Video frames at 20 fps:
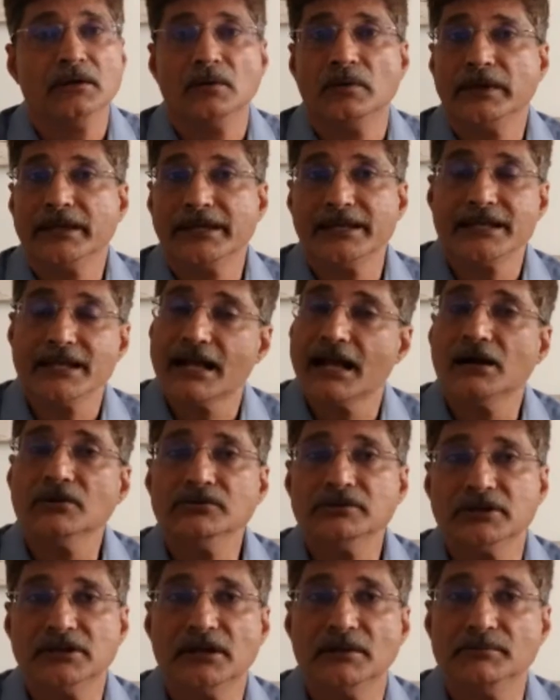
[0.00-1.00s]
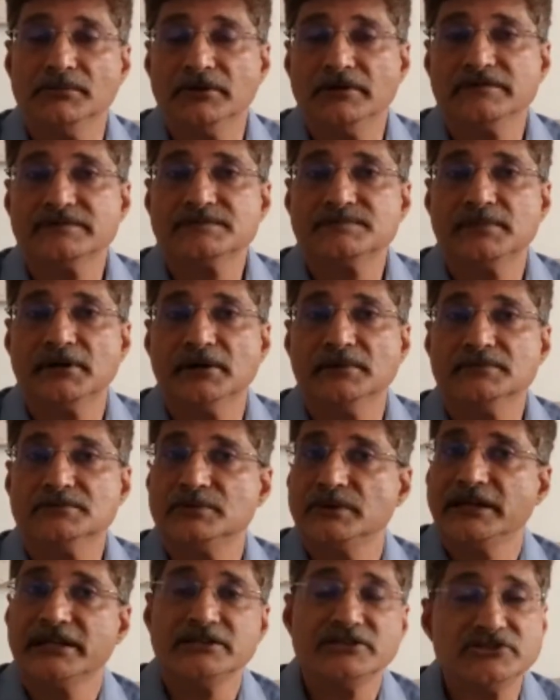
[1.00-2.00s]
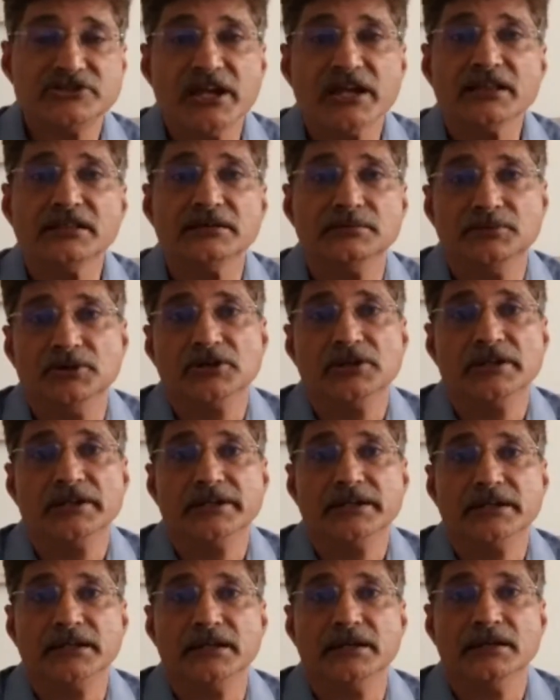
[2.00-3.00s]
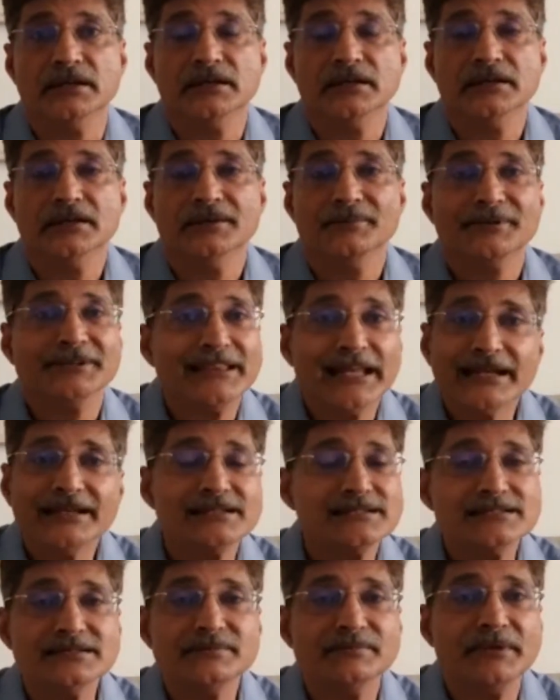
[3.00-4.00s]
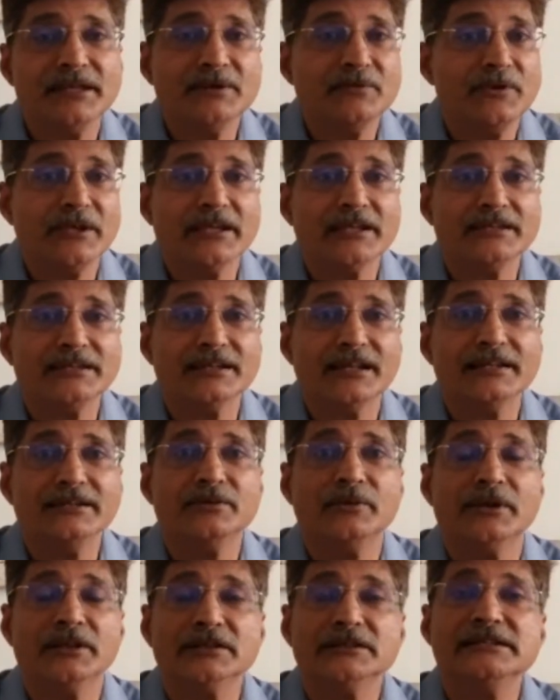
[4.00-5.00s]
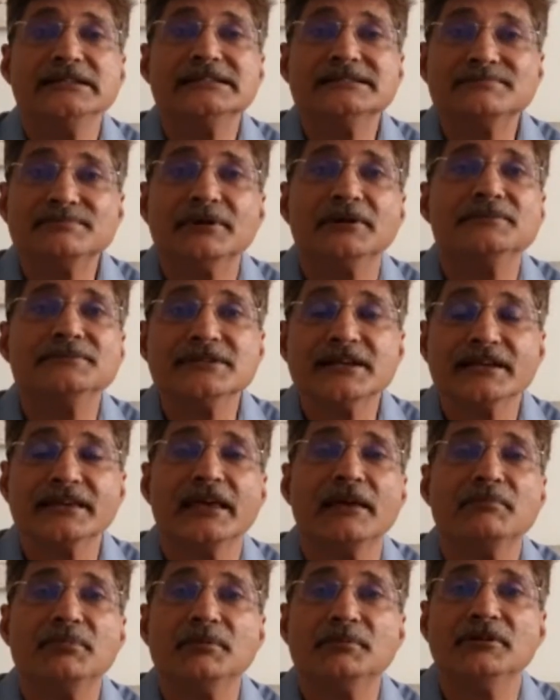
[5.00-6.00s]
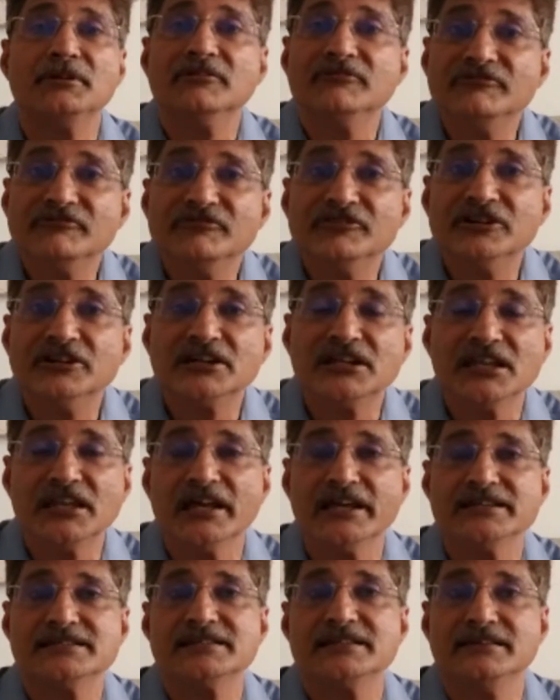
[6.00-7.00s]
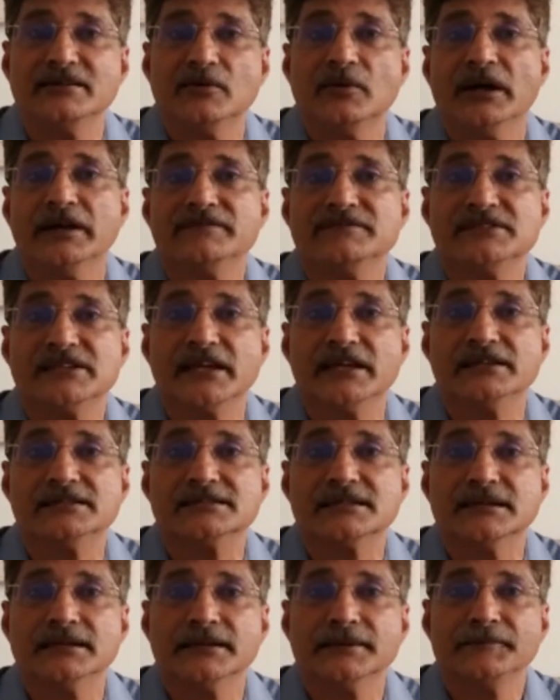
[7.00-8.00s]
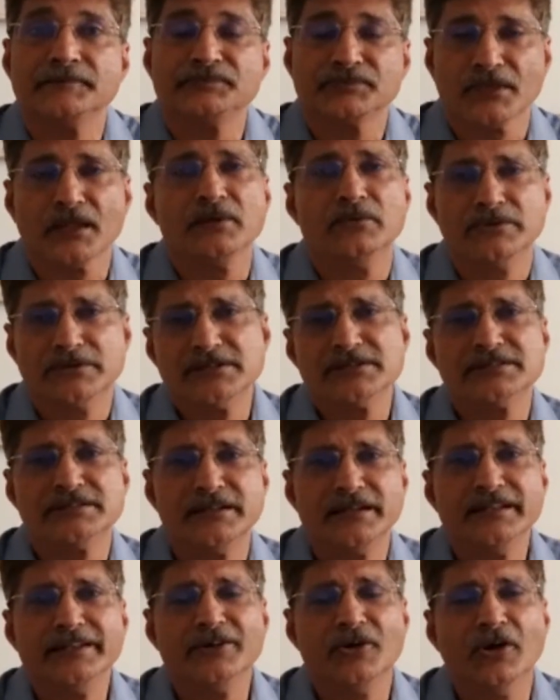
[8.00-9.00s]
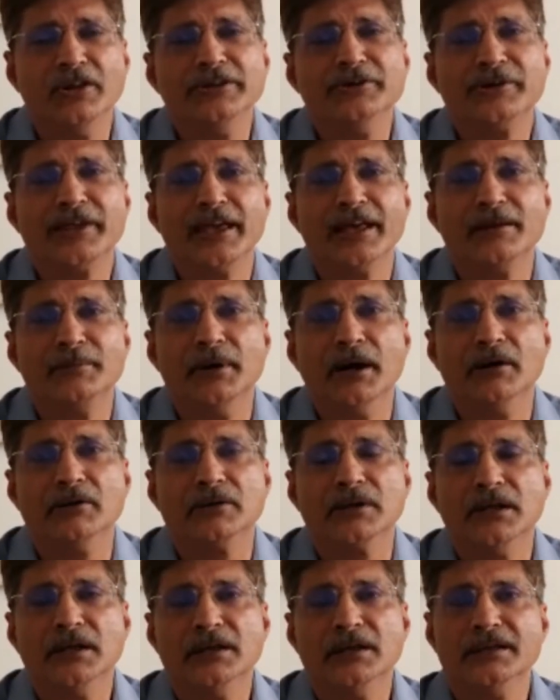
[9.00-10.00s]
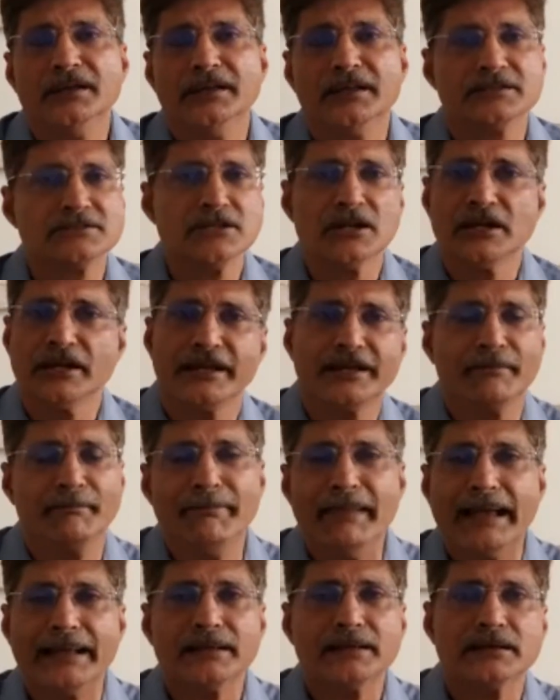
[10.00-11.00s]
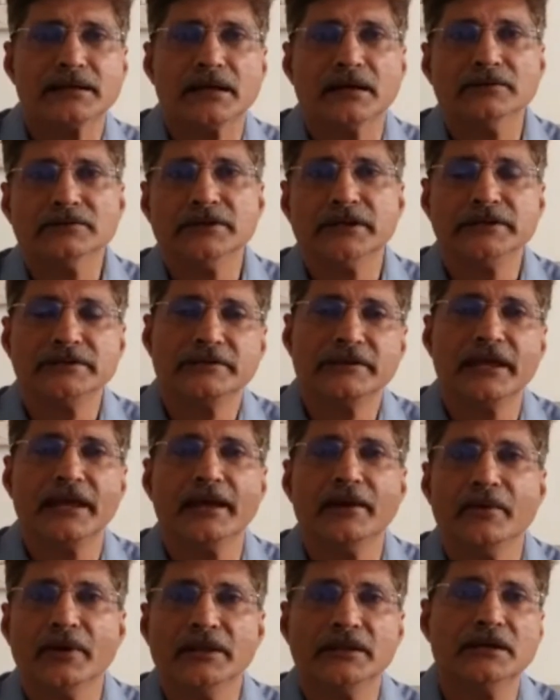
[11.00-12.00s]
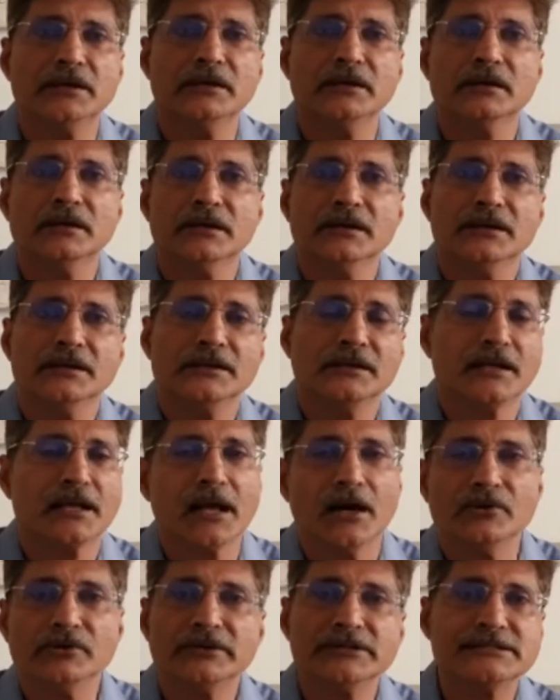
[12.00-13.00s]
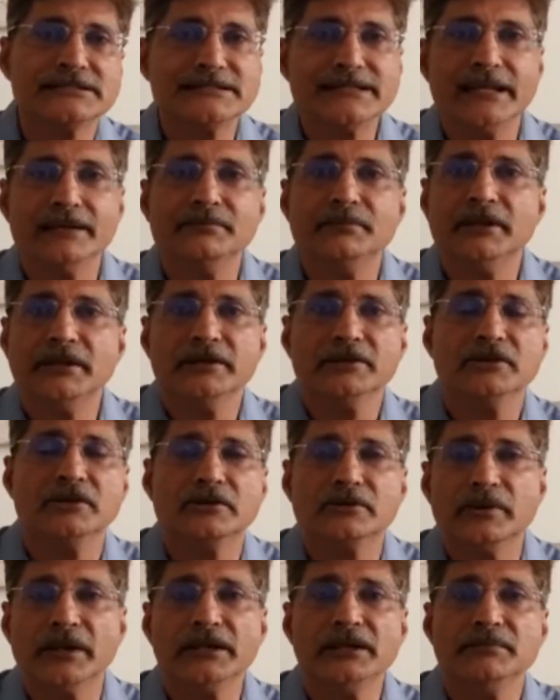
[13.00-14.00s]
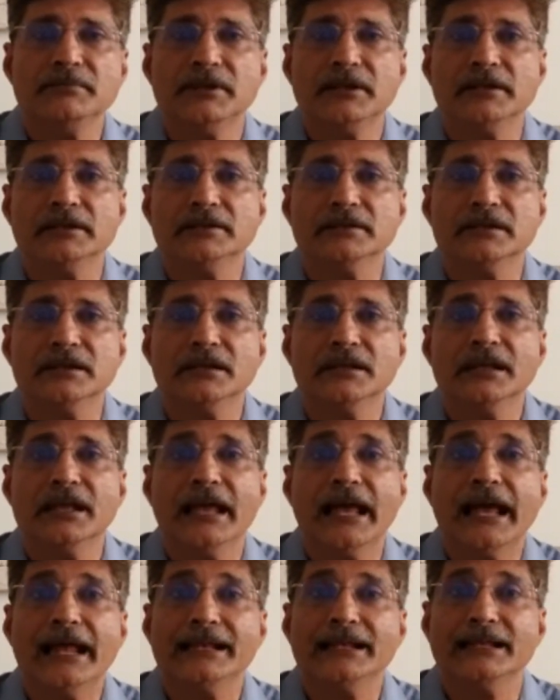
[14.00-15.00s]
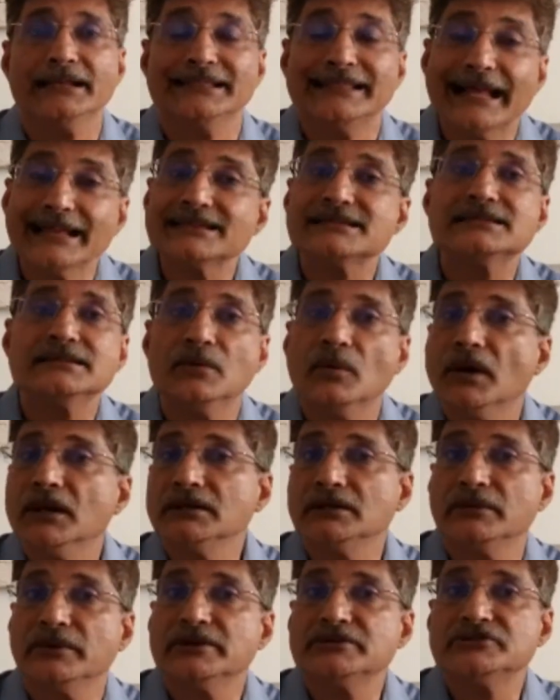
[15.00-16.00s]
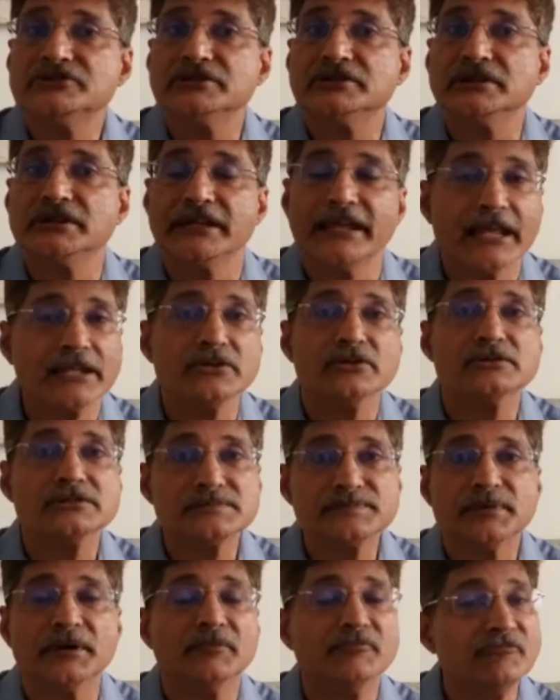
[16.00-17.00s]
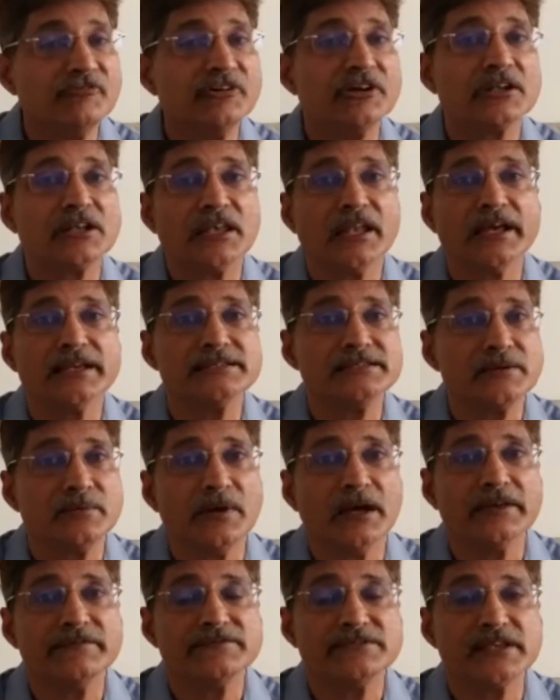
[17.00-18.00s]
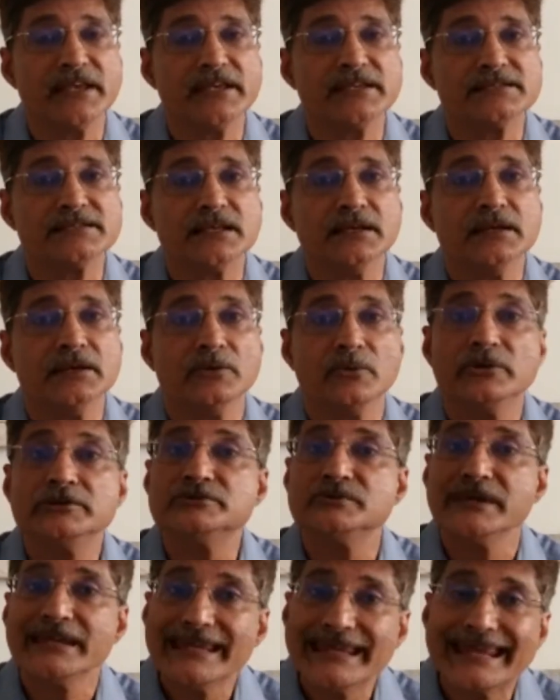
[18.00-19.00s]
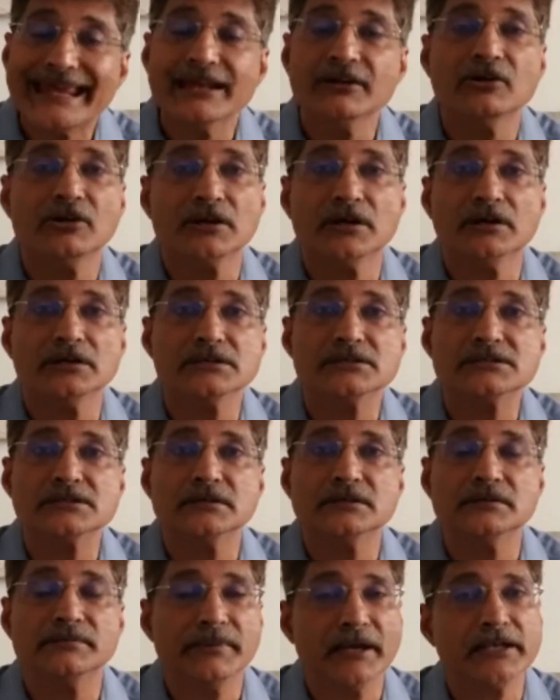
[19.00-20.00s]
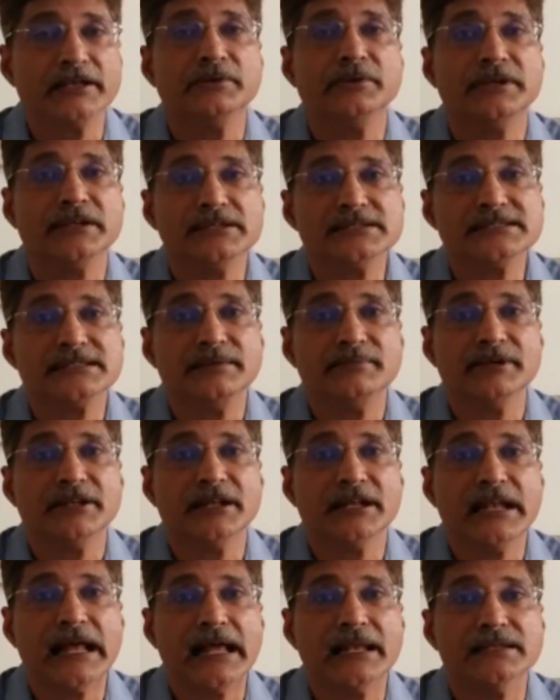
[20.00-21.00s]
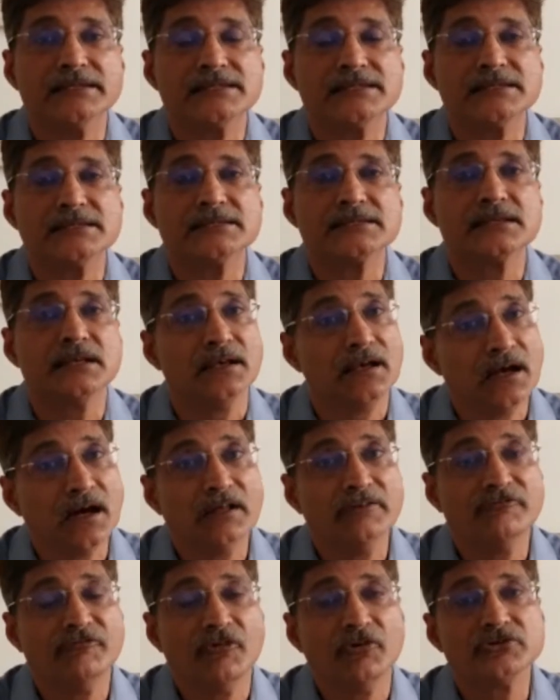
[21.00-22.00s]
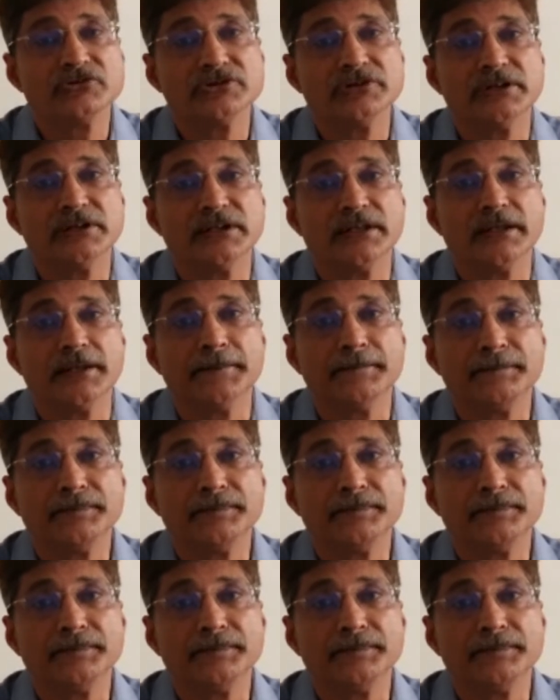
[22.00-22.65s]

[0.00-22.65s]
We can count the number of sperms, we can check the motility, but that doesn't mean we can tell you whether these sperms are capable of fertilizing your wife's eggs, which is really all you care about. It's not like a bank account that you care whether the count is 10 million or 20 million. And that's the one question. Can your sperm fertilize your wife's eggs? Which we cannot answer by doing a semen analysis, unfortunately.